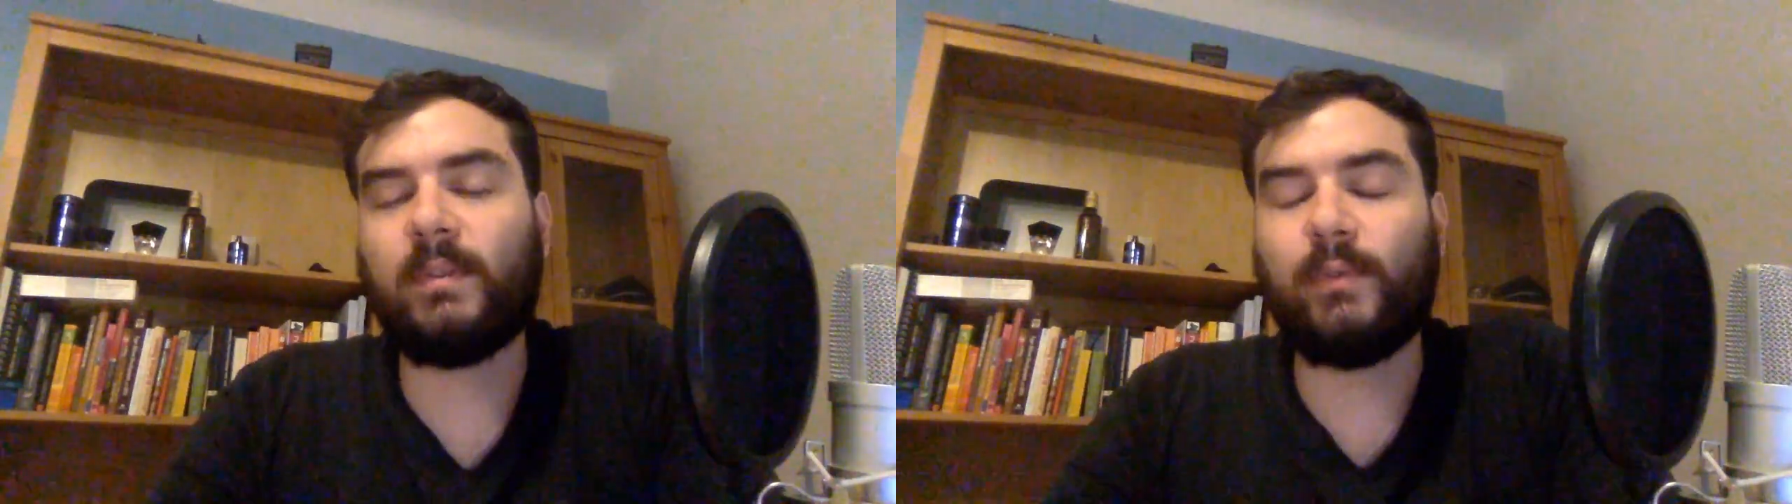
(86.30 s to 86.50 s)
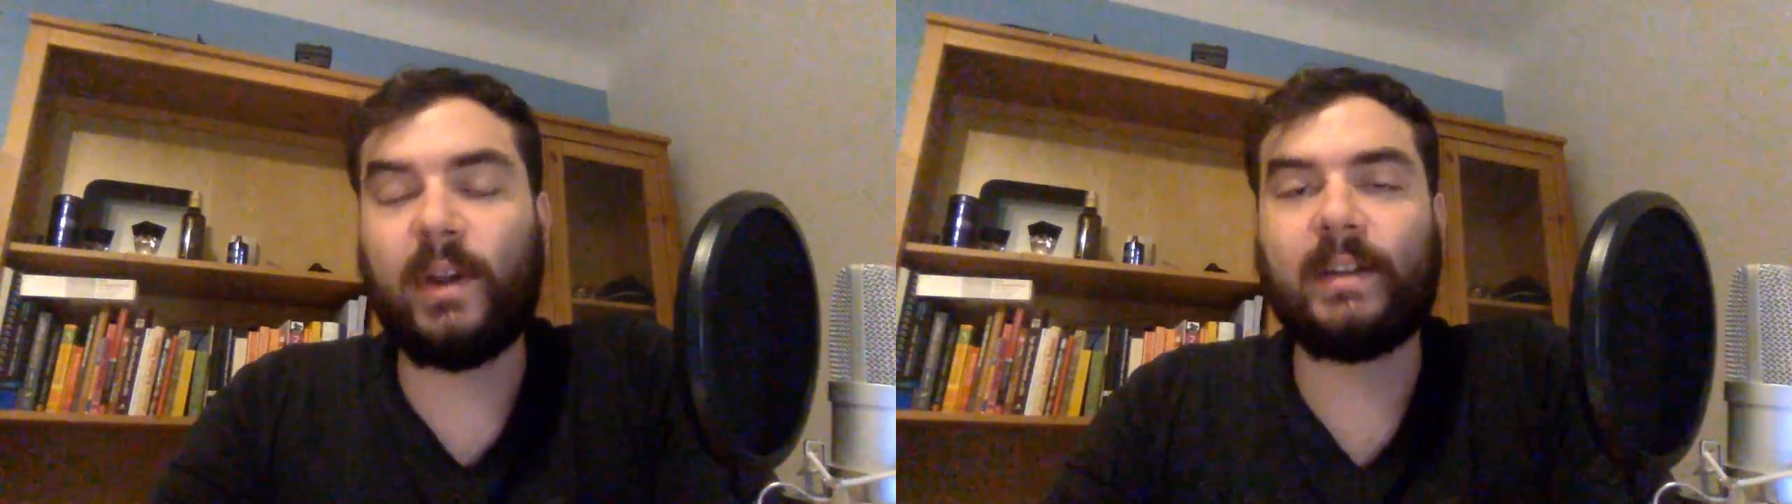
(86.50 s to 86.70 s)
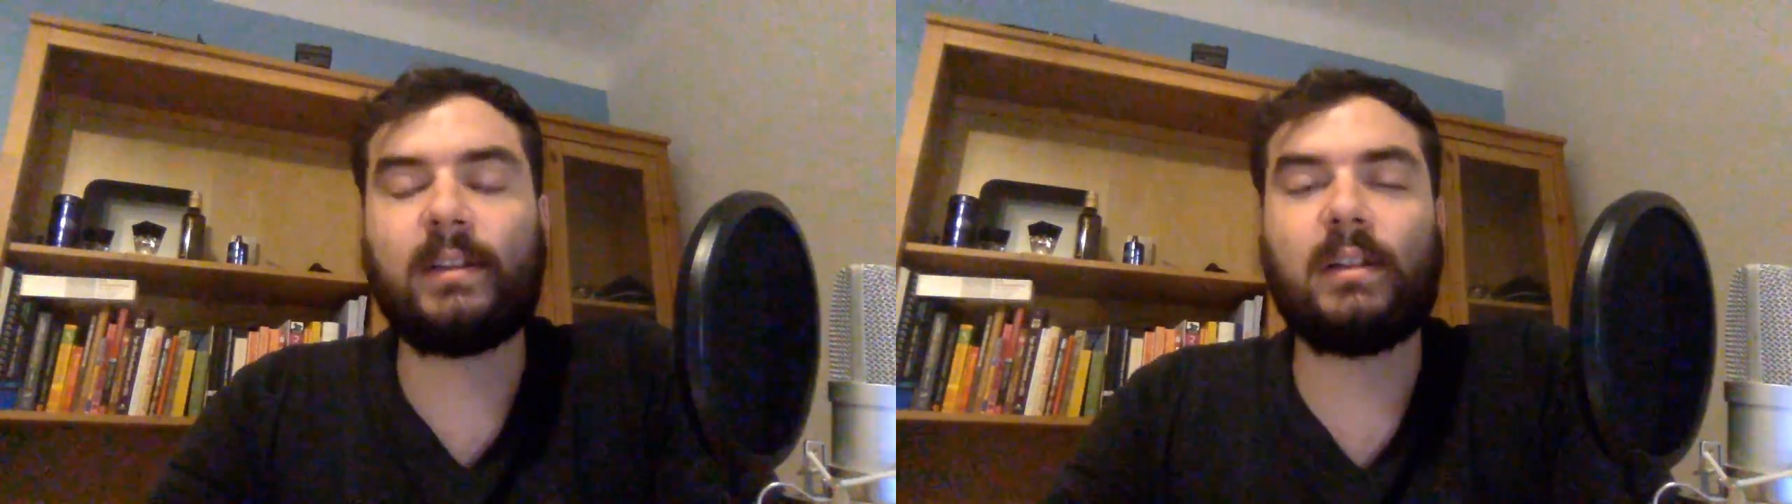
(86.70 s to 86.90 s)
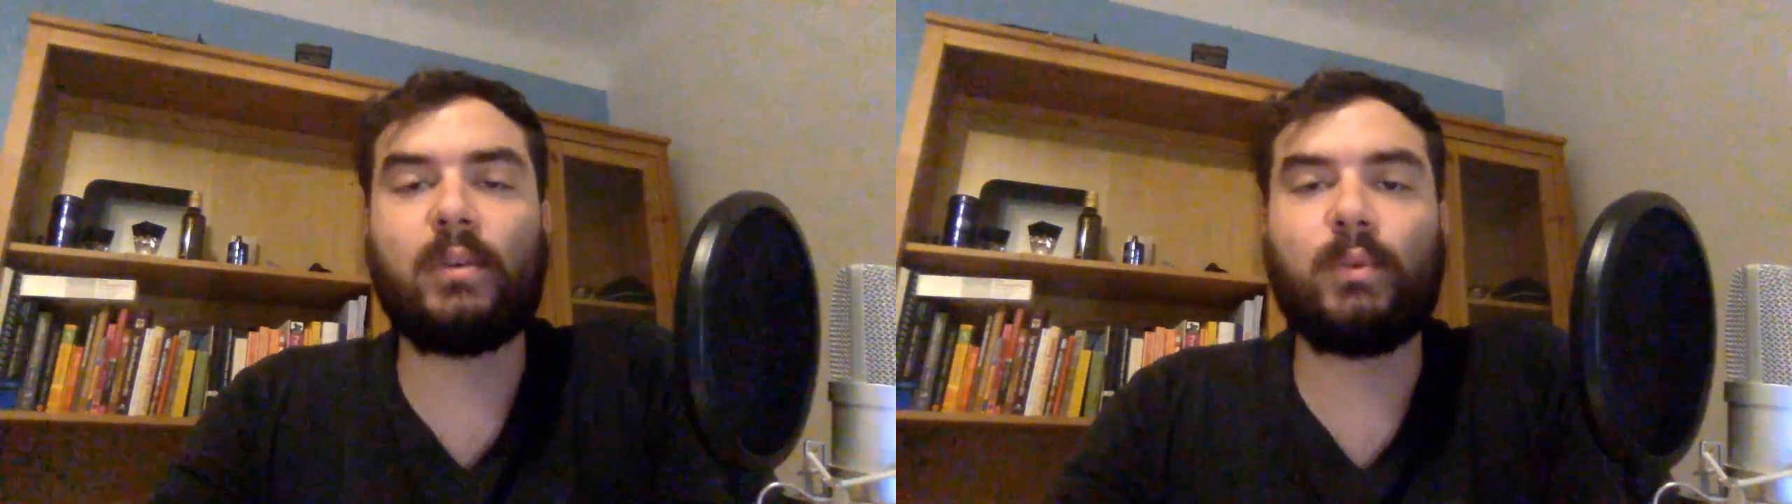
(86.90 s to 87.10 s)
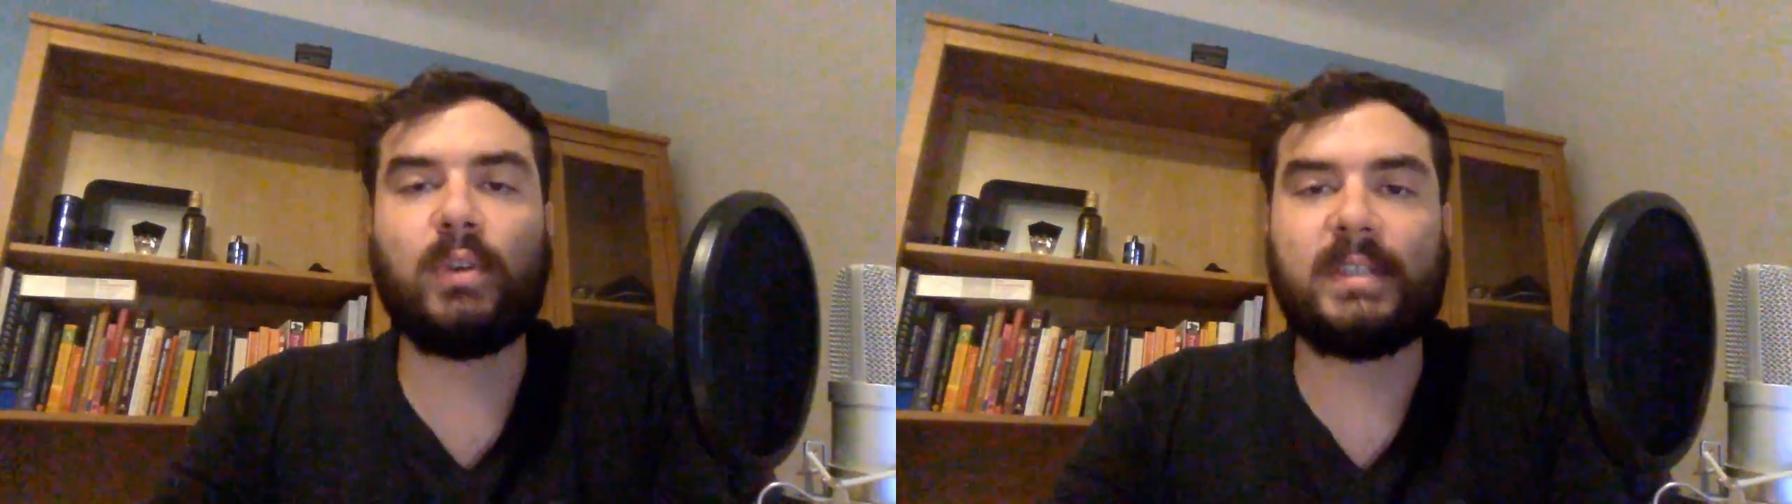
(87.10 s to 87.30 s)
theoretical
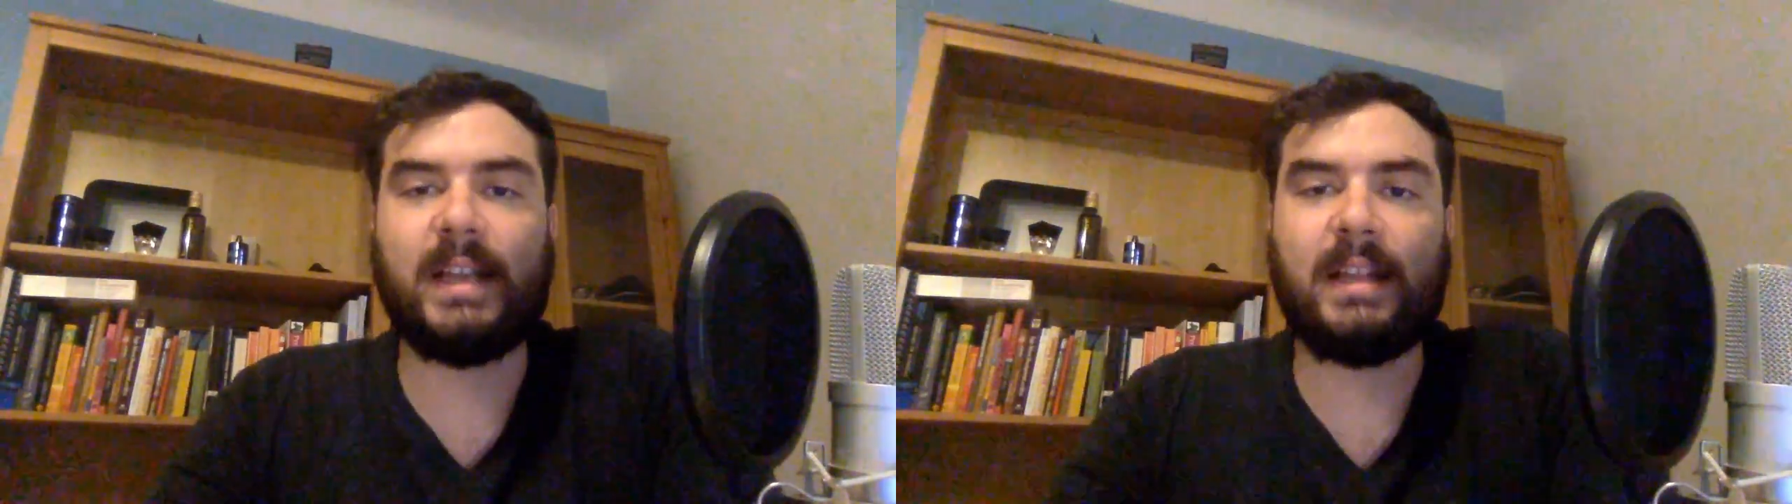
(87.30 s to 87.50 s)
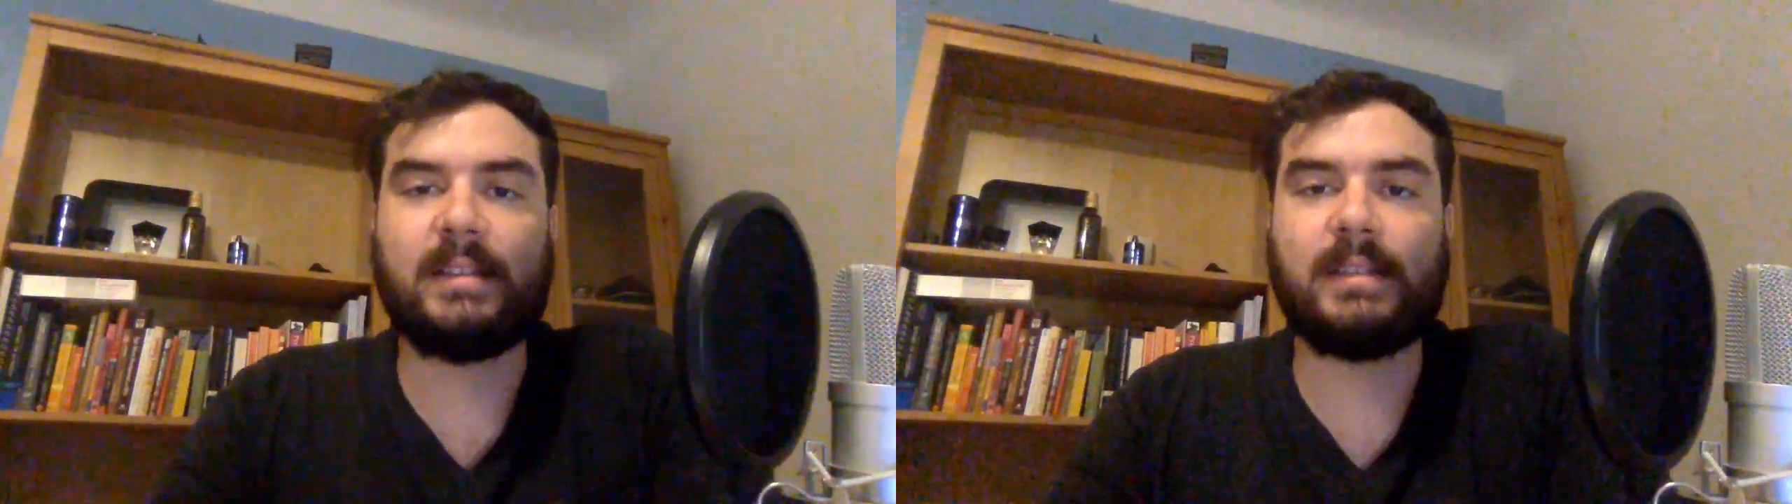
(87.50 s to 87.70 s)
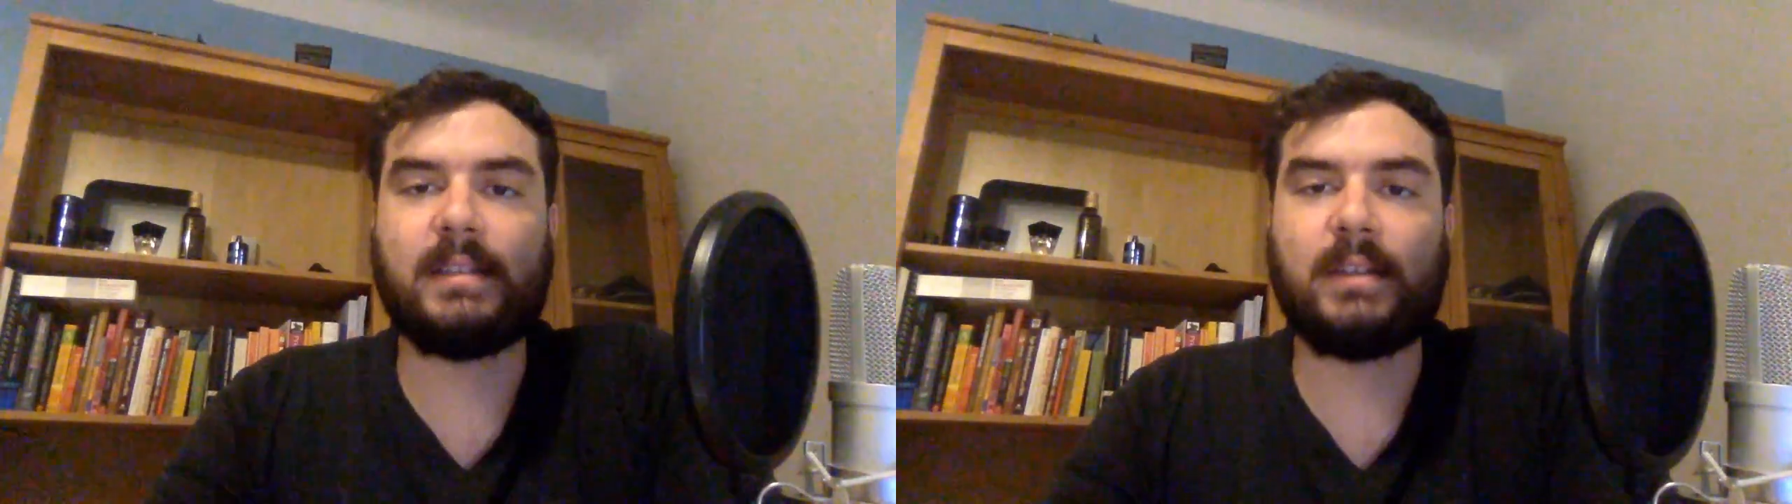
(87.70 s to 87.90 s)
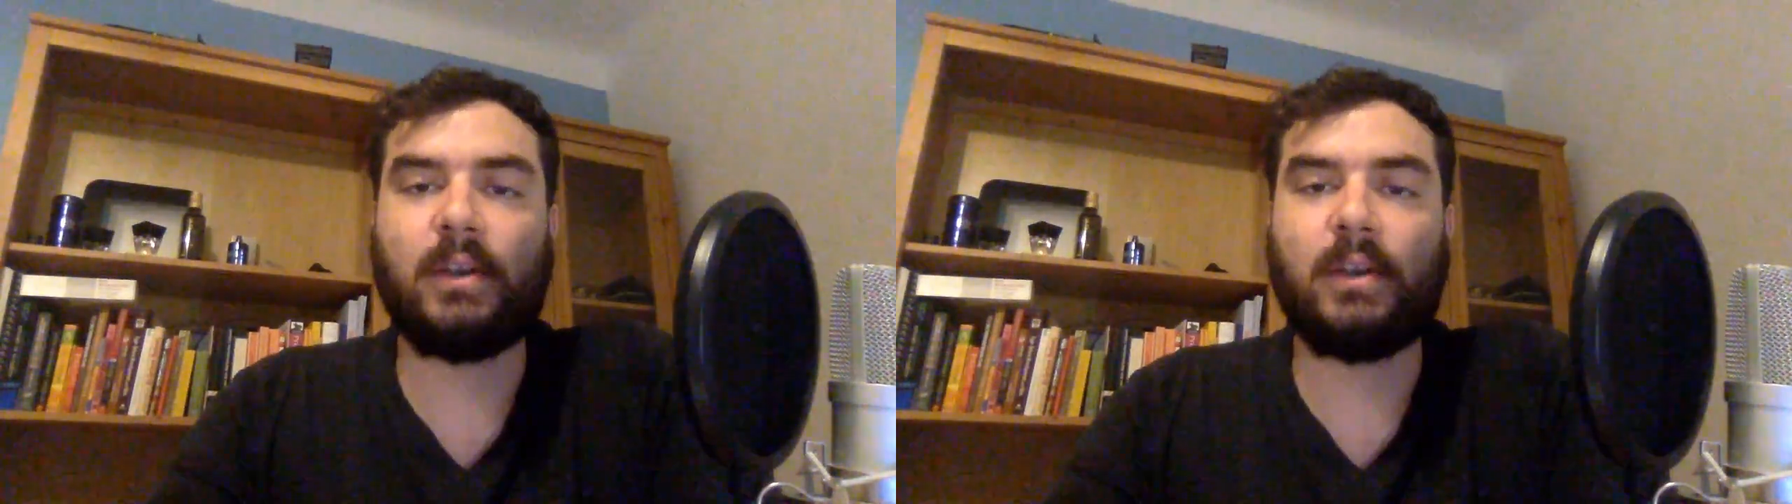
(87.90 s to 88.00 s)
computer science